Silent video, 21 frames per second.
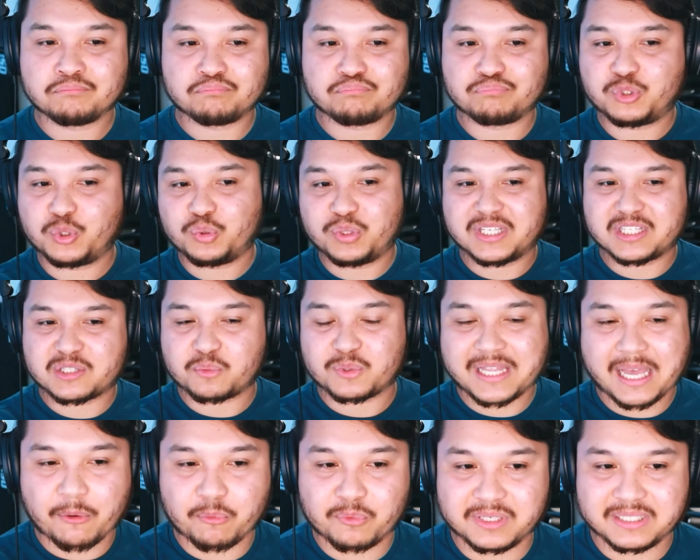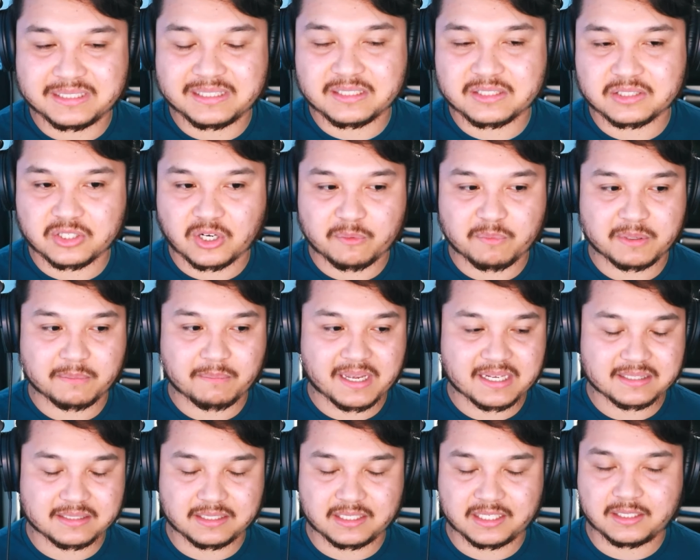do this without really disturbing my
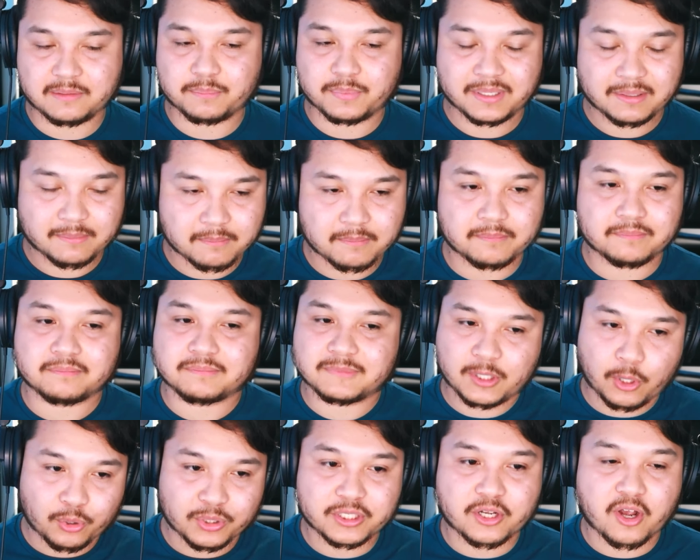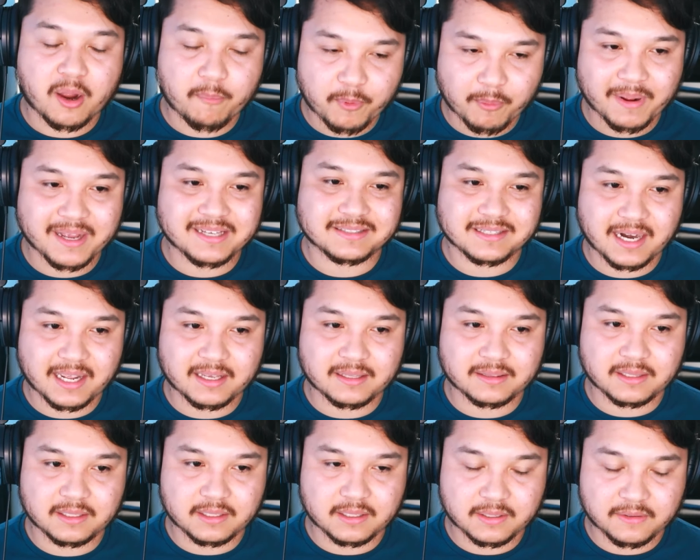sleep, but only compromise that I can
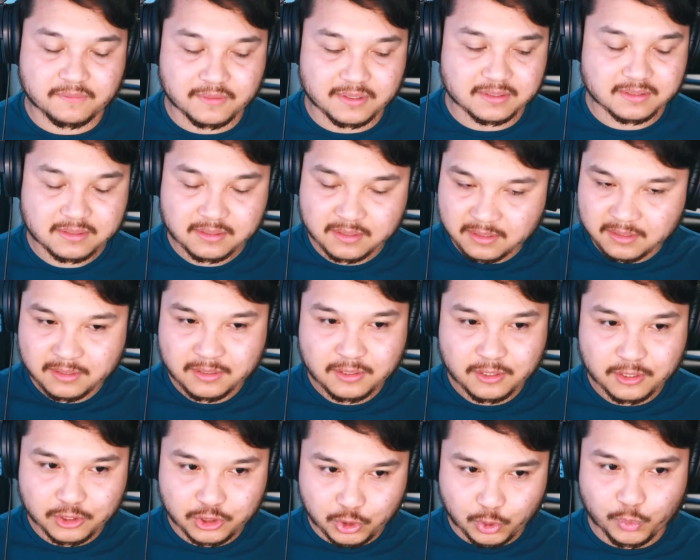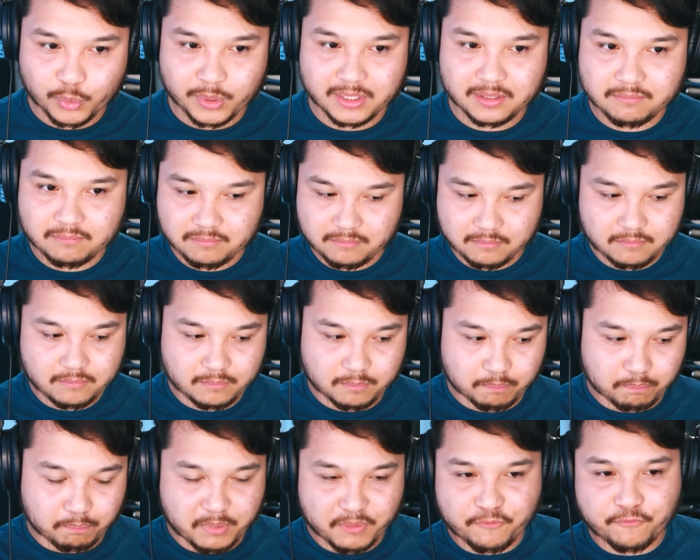think of is do it
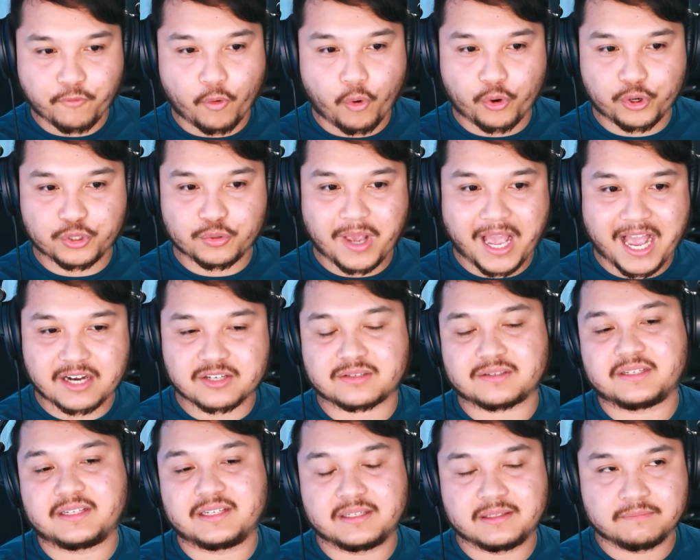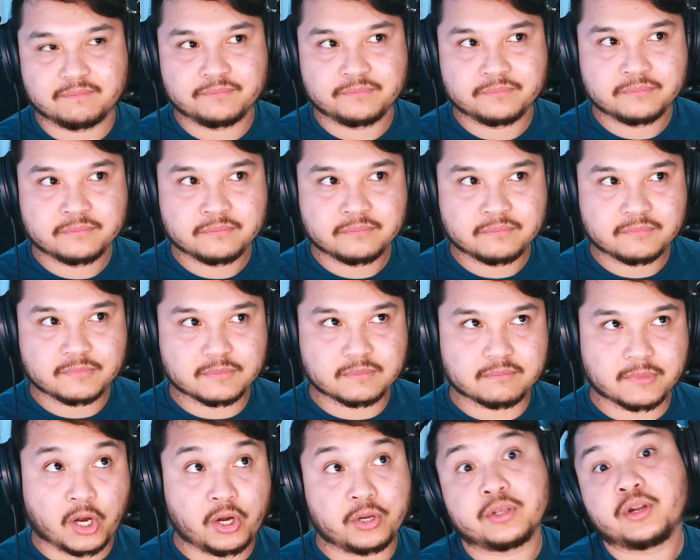before you actually,
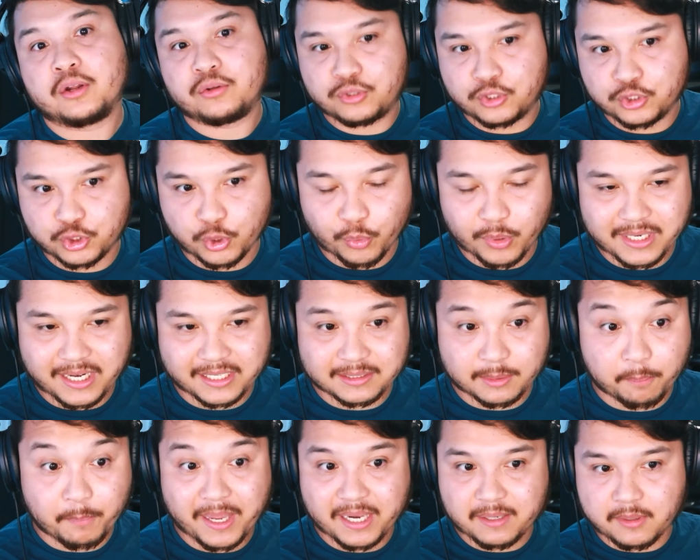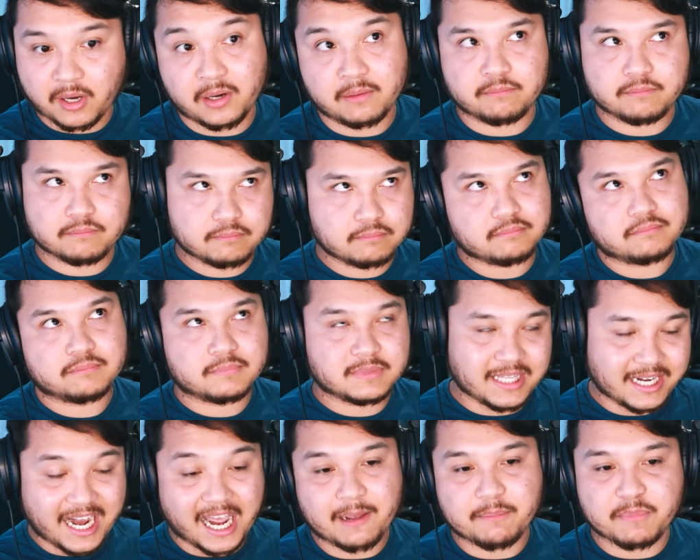or you know, you do it like the bed or the
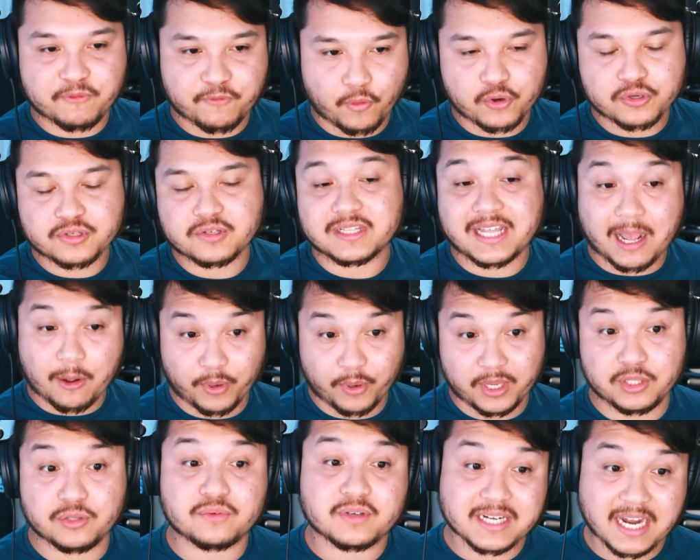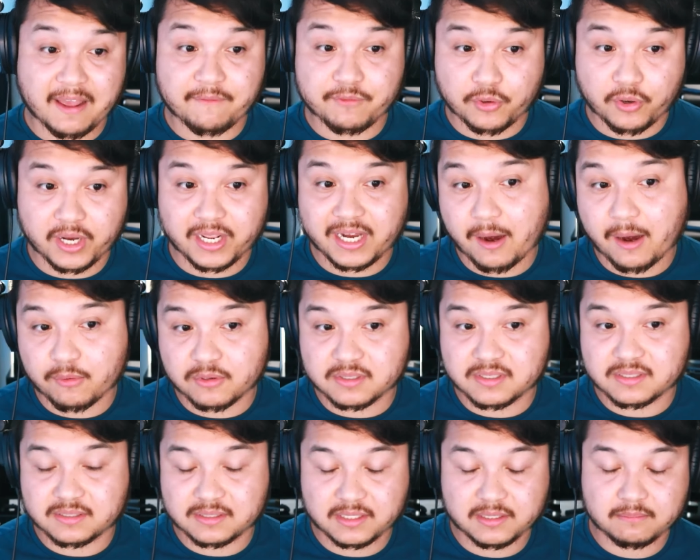night before, so that way you can have your eight hours of
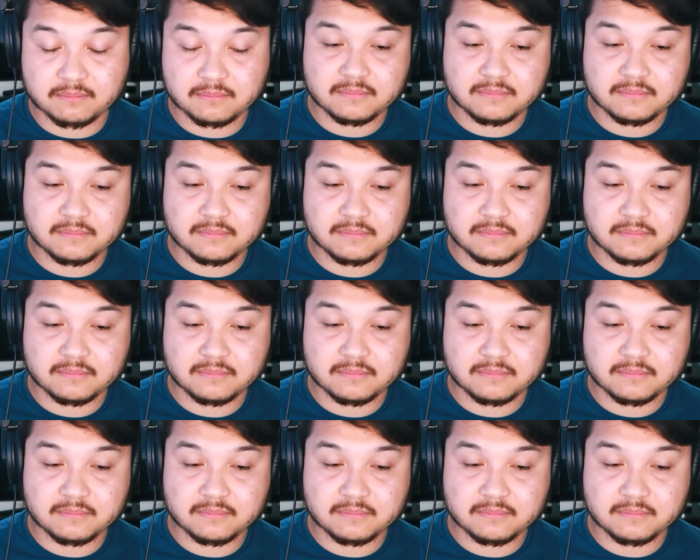sleep.